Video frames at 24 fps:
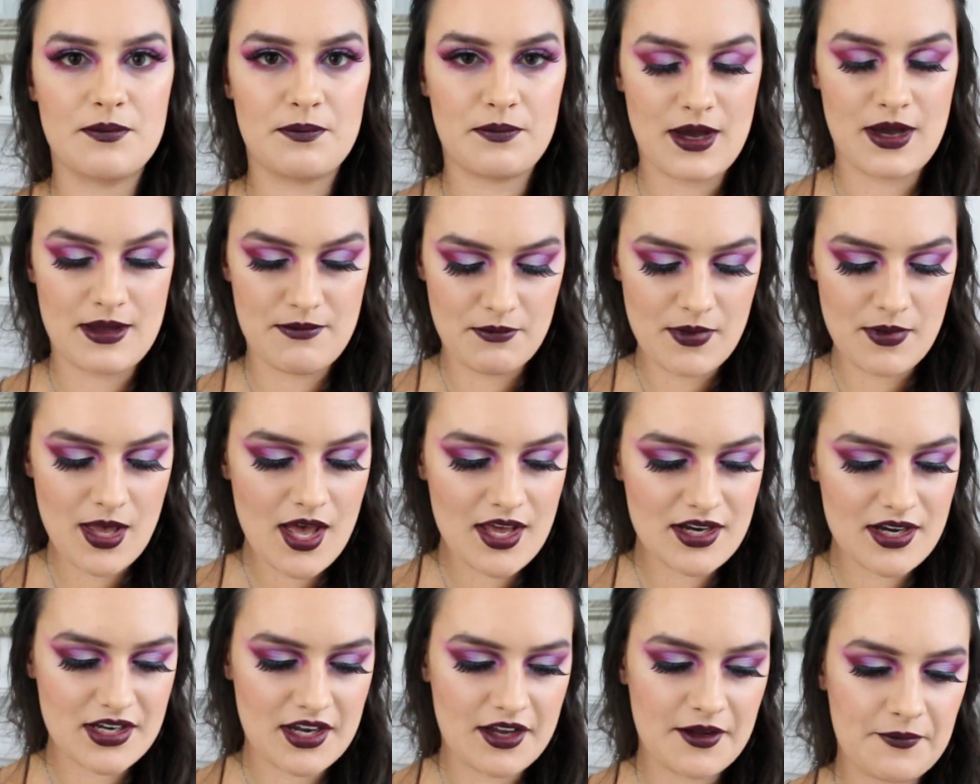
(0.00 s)
by
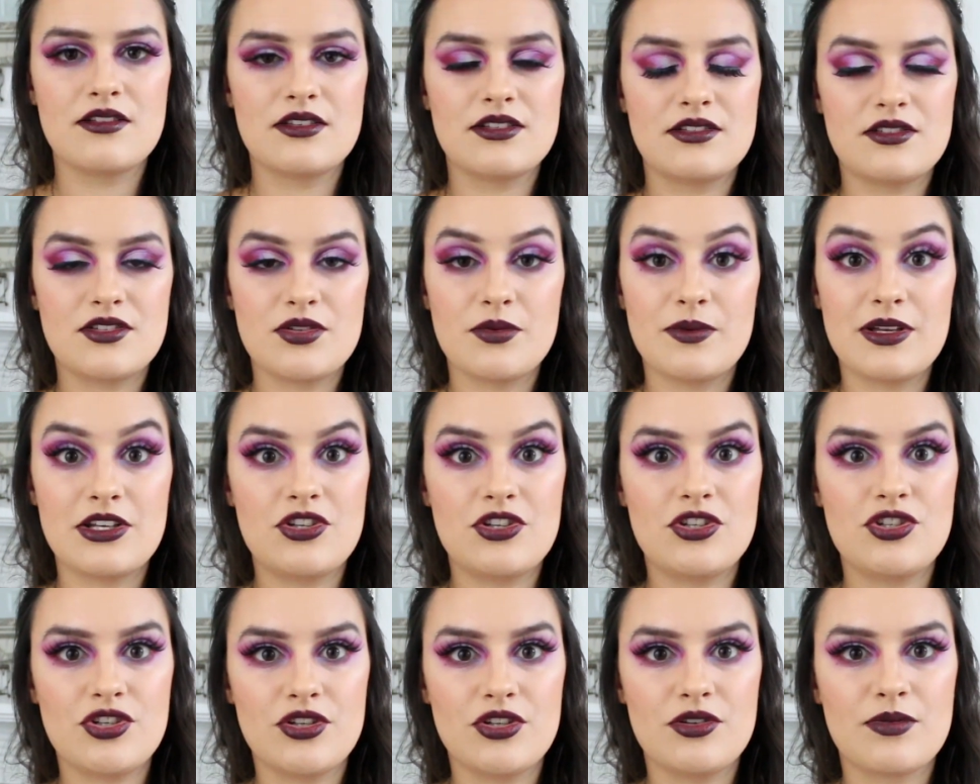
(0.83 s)
murder, to
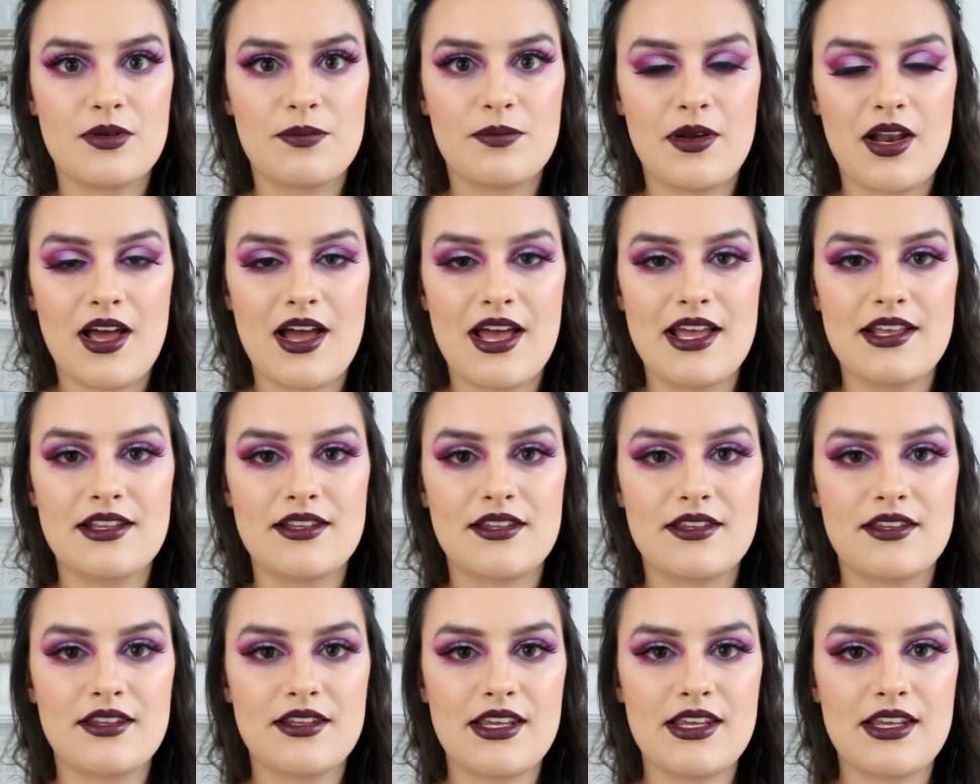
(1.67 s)
which Jude replies,